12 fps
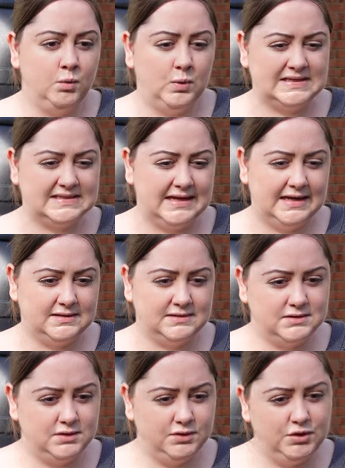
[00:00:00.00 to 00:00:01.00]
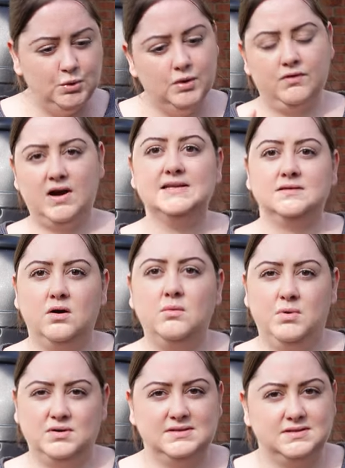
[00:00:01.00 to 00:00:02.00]
Westland's New Horizon
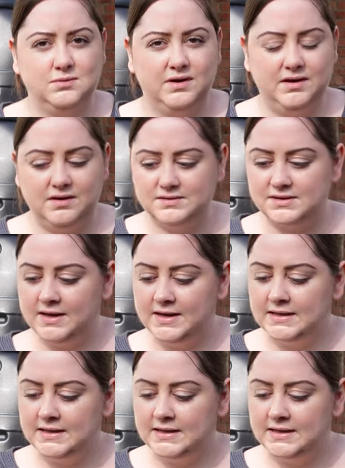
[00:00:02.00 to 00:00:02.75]
compost is what I use.